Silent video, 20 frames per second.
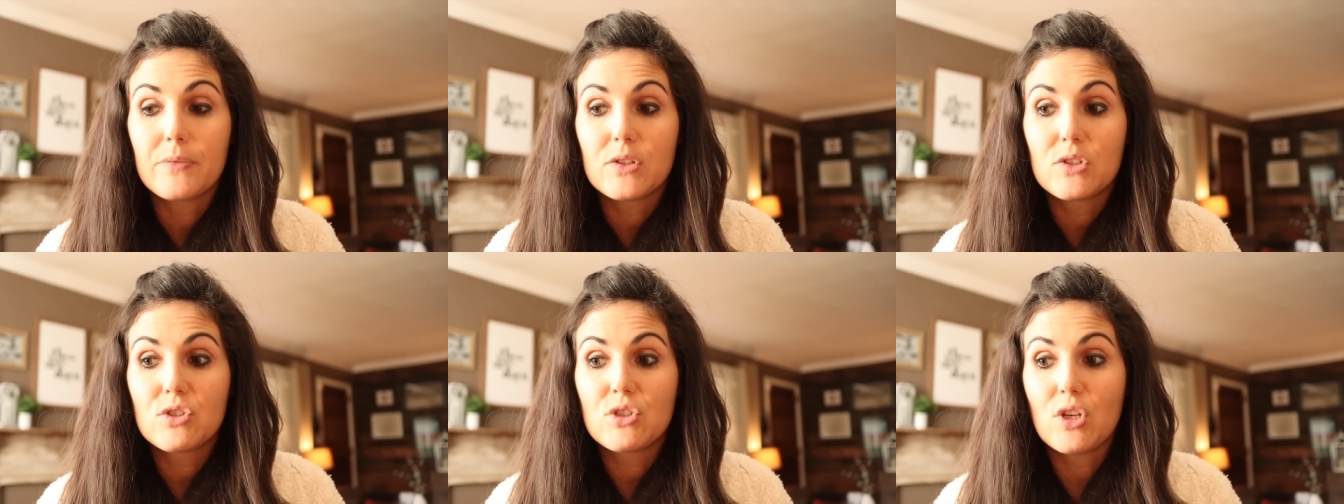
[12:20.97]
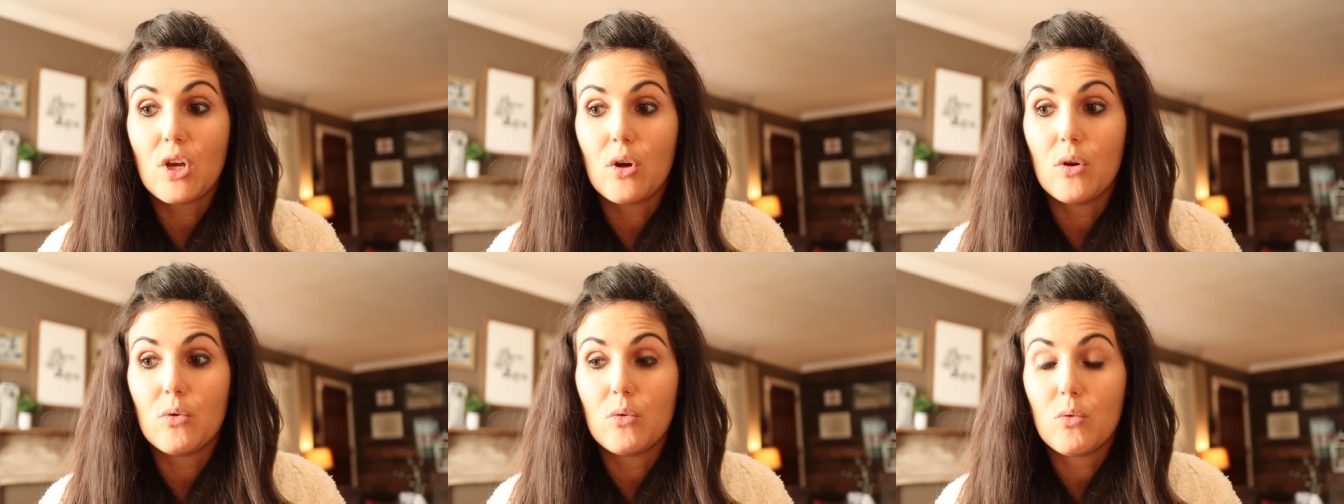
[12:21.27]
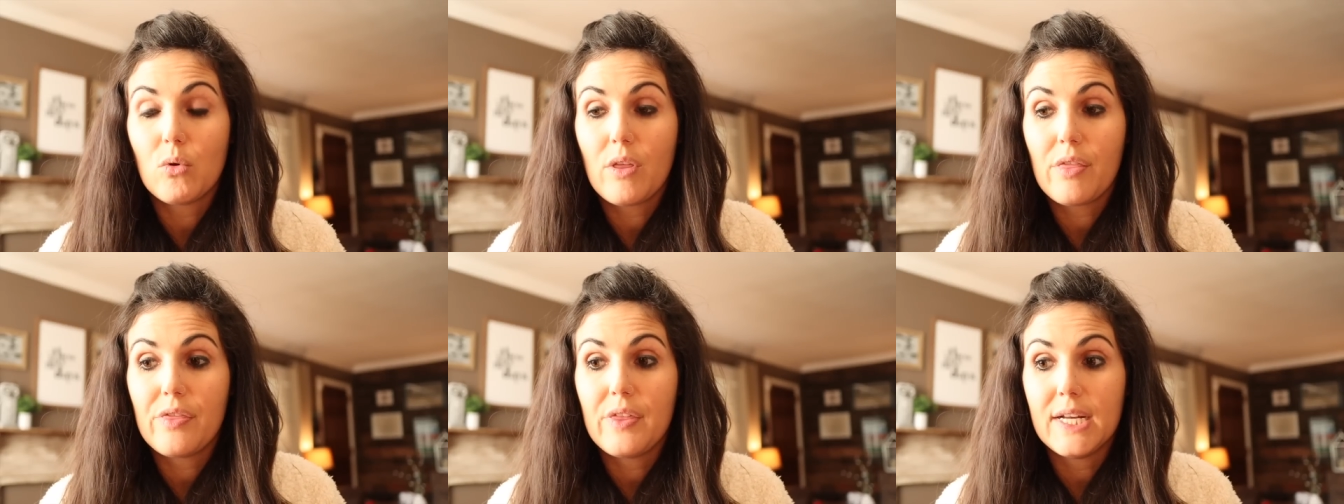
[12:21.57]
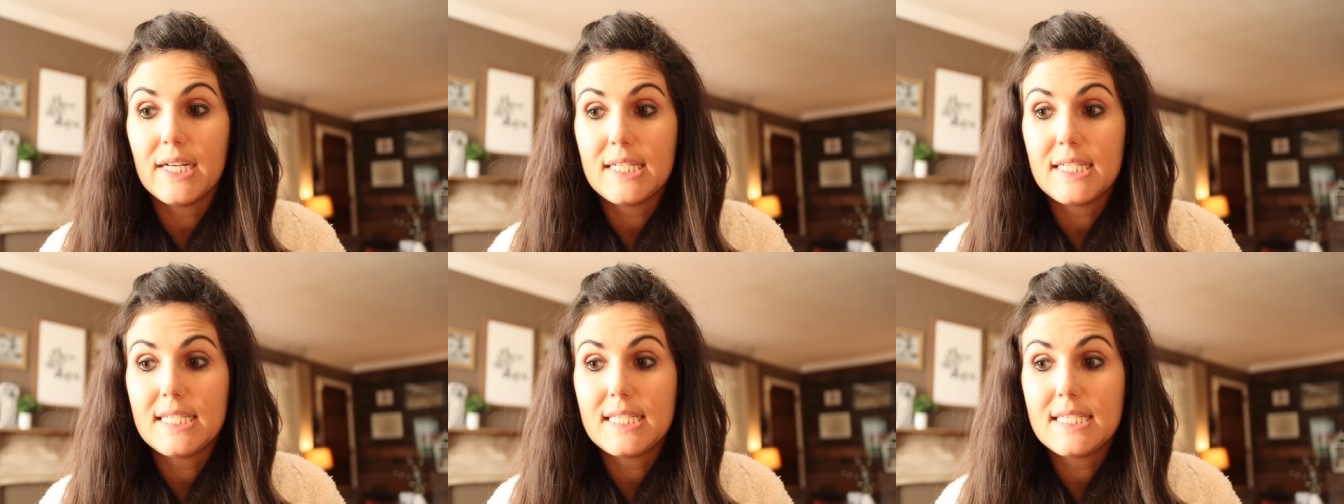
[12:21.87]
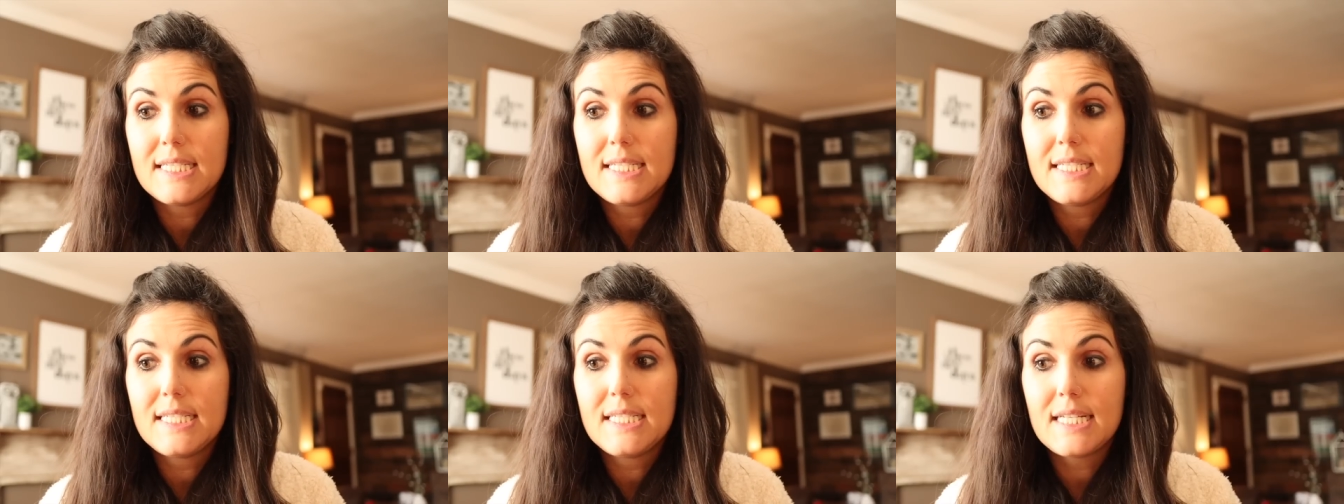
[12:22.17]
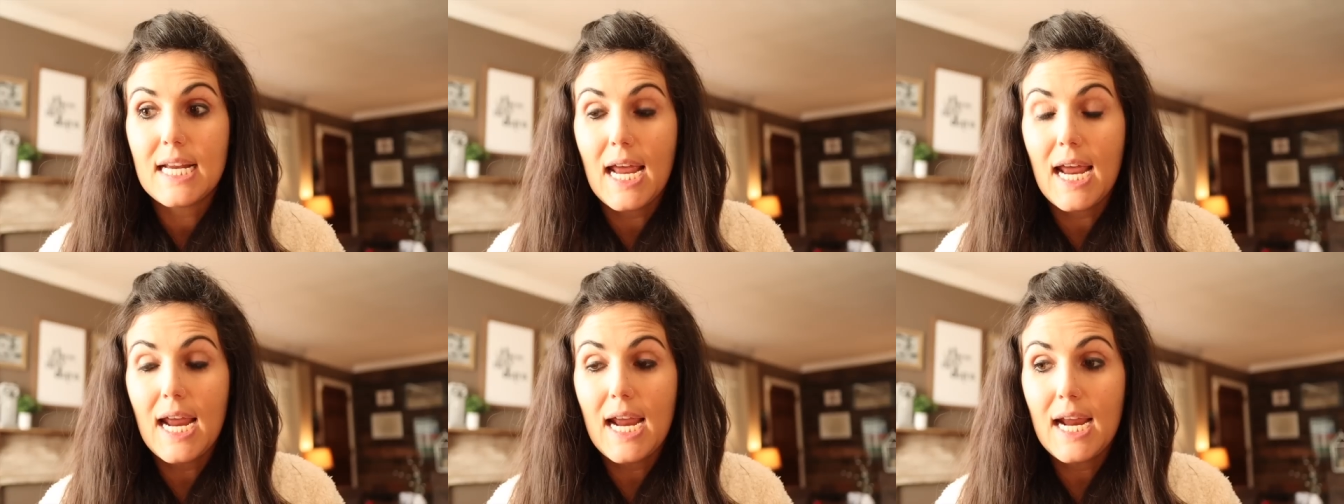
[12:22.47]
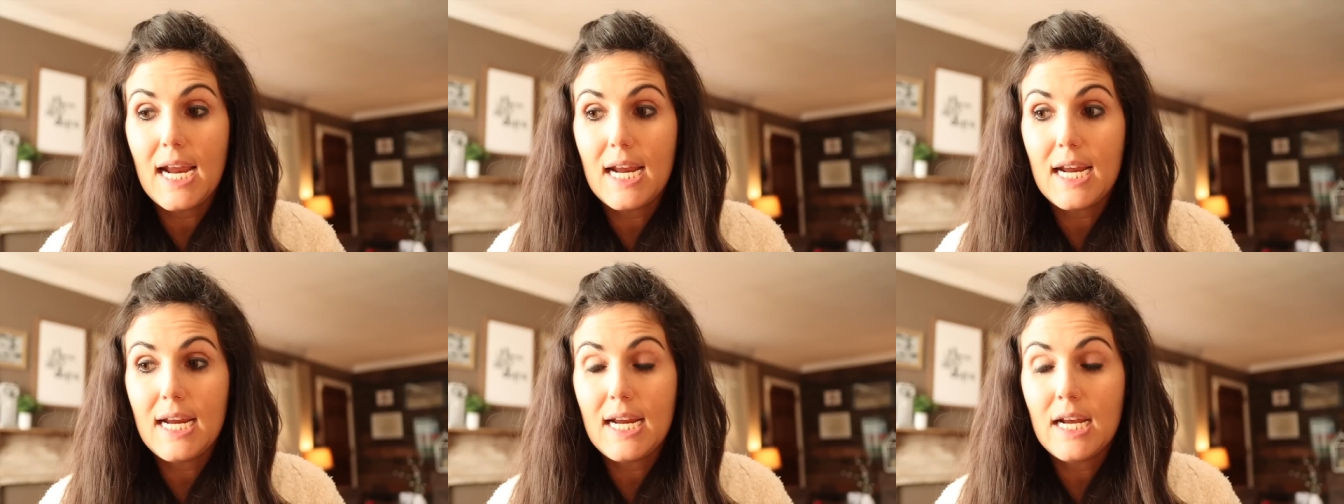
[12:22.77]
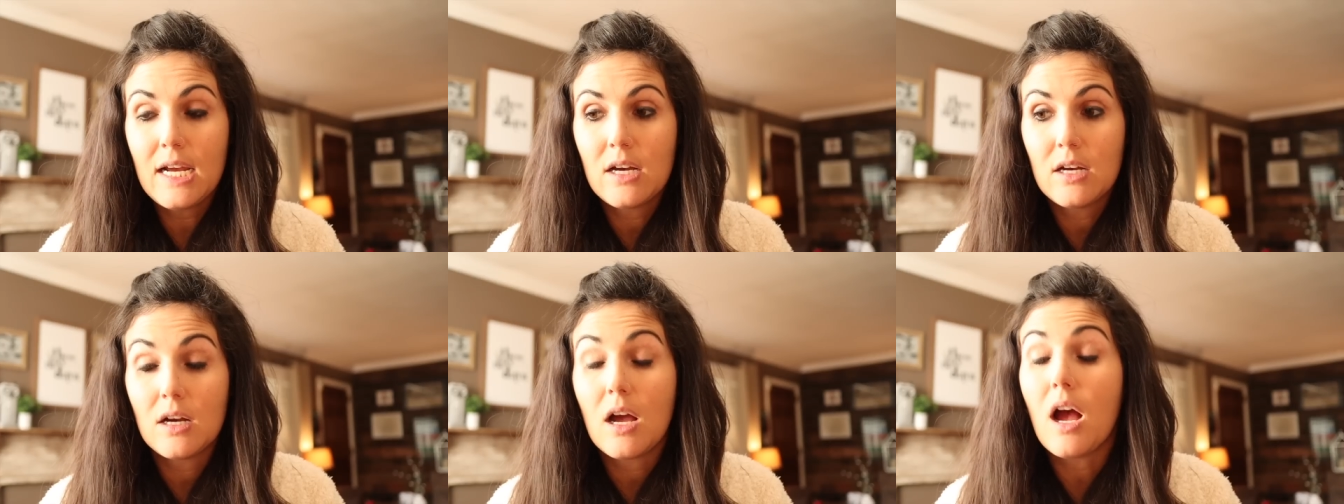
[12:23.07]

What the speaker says: So the day